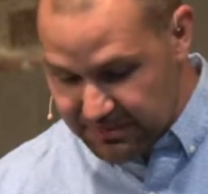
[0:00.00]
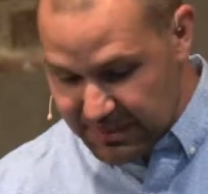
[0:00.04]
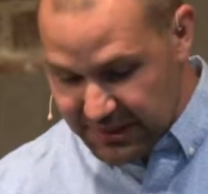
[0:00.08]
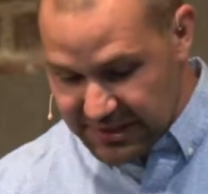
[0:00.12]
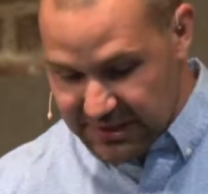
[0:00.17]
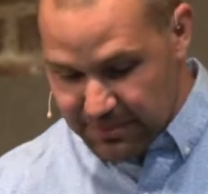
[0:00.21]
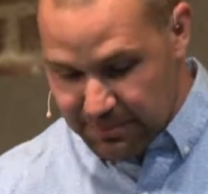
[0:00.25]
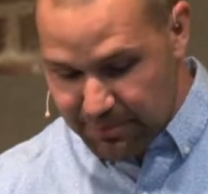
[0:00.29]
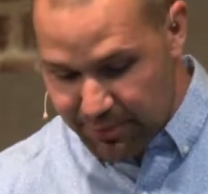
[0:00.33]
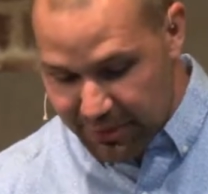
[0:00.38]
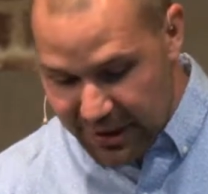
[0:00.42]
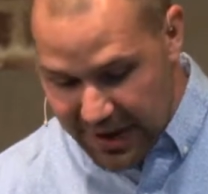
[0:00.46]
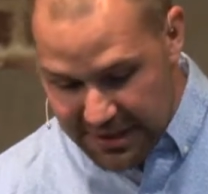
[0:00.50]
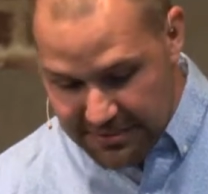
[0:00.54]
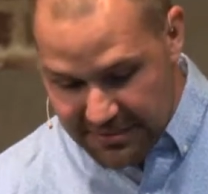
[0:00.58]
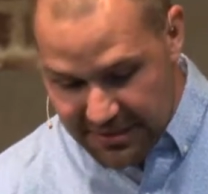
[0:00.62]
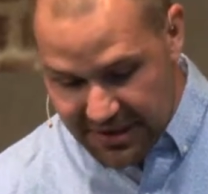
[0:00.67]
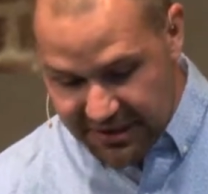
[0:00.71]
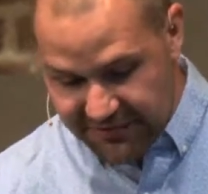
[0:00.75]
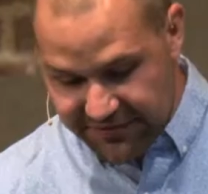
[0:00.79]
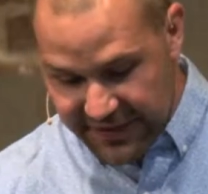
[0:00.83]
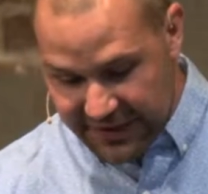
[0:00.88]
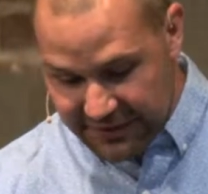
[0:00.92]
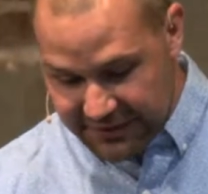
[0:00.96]
but the
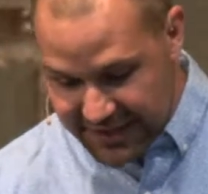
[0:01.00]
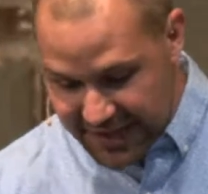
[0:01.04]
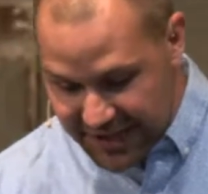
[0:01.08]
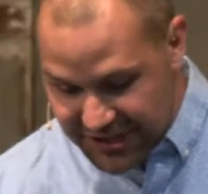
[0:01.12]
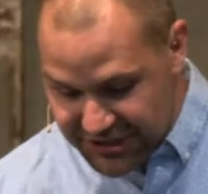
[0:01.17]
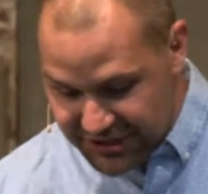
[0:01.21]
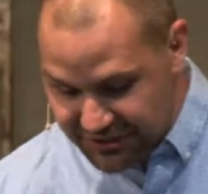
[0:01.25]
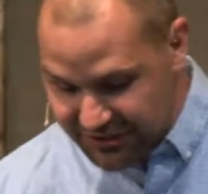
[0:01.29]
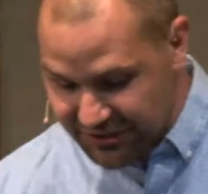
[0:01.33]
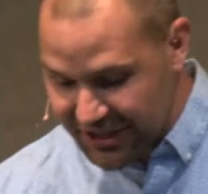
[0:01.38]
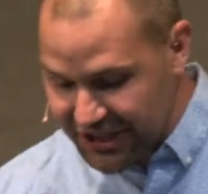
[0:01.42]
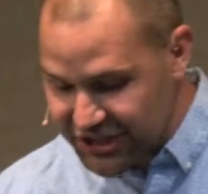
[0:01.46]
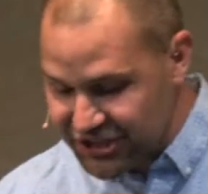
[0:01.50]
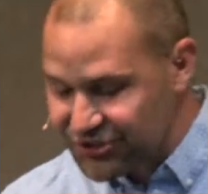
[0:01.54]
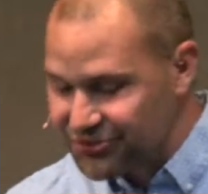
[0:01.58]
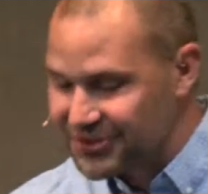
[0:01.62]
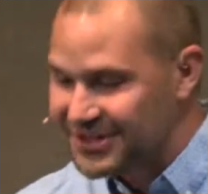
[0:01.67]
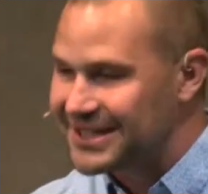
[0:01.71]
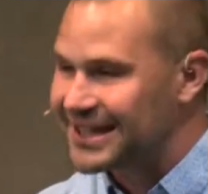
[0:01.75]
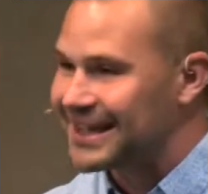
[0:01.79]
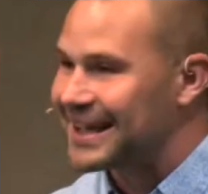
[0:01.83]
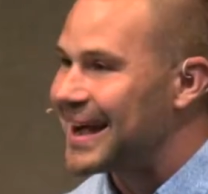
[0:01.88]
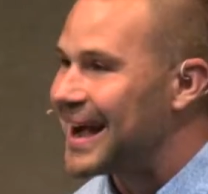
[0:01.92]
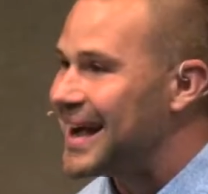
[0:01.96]
primary foundational issue
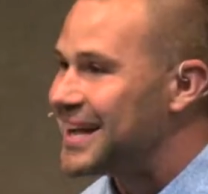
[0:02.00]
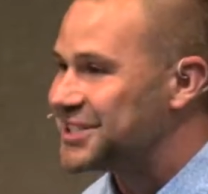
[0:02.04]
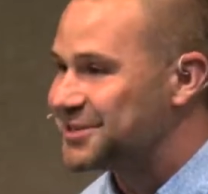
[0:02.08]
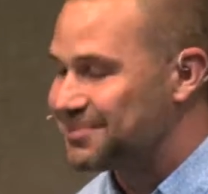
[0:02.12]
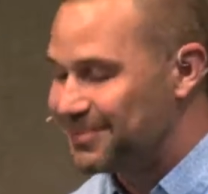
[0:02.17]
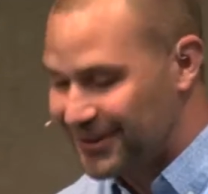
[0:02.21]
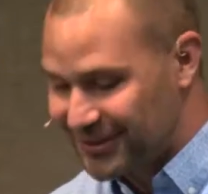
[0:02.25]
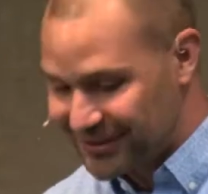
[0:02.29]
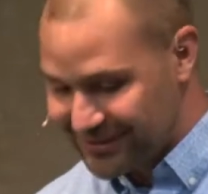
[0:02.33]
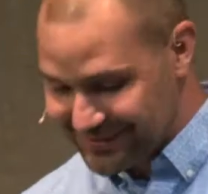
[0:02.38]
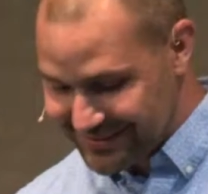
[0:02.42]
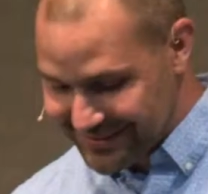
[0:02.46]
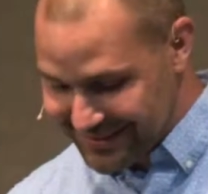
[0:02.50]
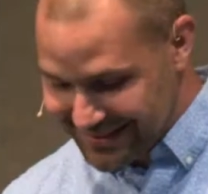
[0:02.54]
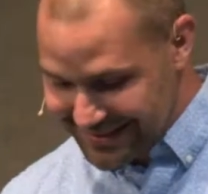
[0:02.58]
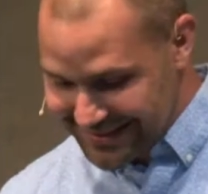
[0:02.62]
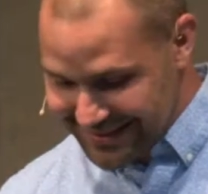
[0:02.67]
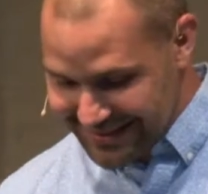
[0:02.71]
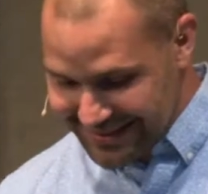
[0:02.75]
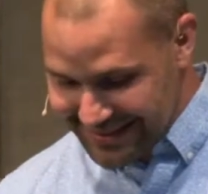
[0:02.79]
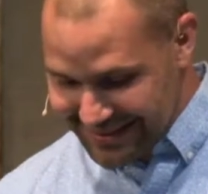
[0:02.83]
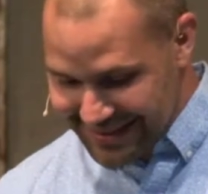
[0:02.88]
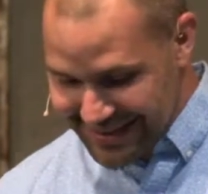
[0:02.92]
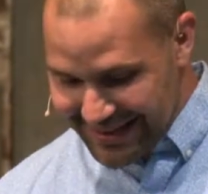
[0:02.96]
is the gospel.
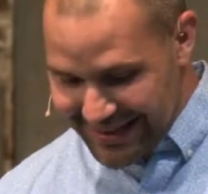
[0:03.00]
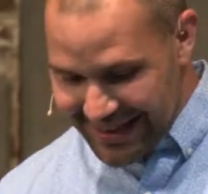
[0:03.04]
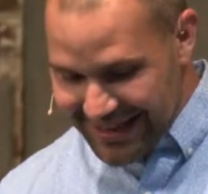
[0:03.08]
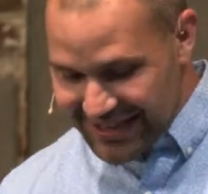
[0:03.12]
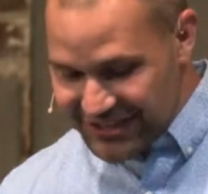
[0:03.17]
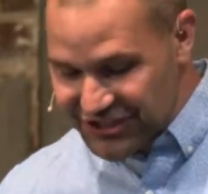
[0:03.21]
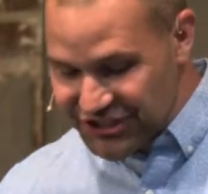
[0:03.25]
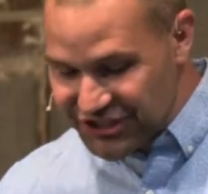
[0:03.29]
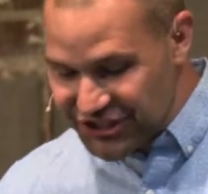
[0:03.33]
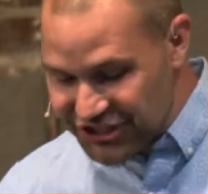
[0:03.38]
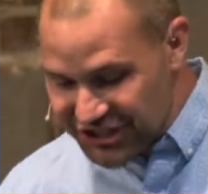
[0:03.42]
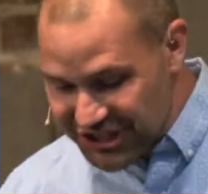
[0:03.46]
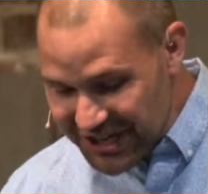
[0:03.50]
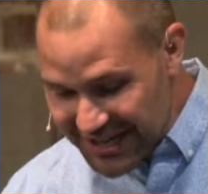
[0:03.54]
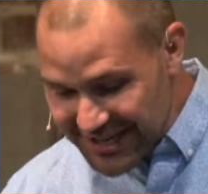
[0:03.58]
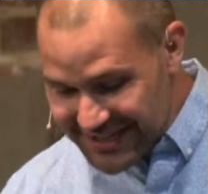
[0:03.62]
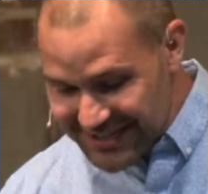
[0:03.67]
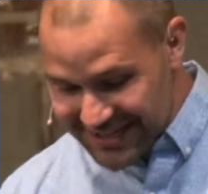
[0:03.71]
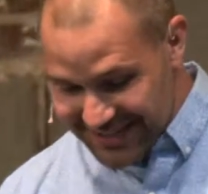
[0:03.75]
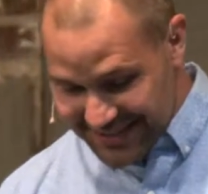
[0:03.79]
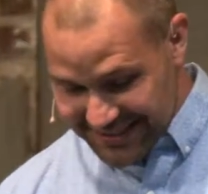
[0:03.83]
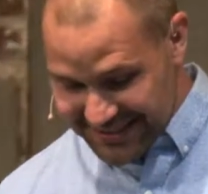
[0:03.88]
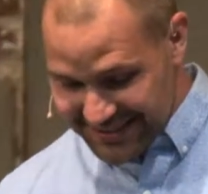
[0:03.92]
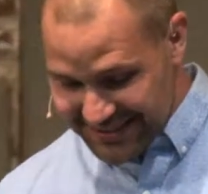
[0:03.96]
It's
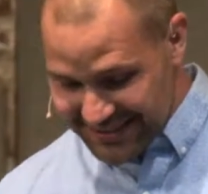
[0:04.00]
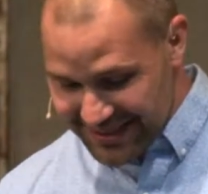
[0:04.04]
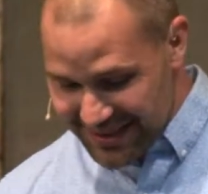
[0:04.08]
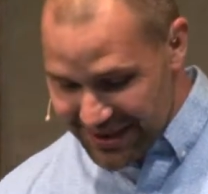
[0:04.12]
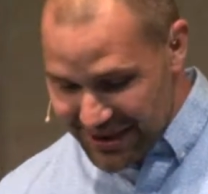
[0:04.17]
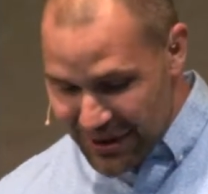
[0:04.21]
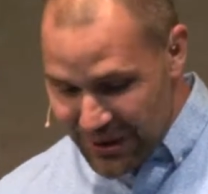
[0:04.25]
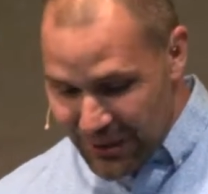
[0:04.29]
Jesus.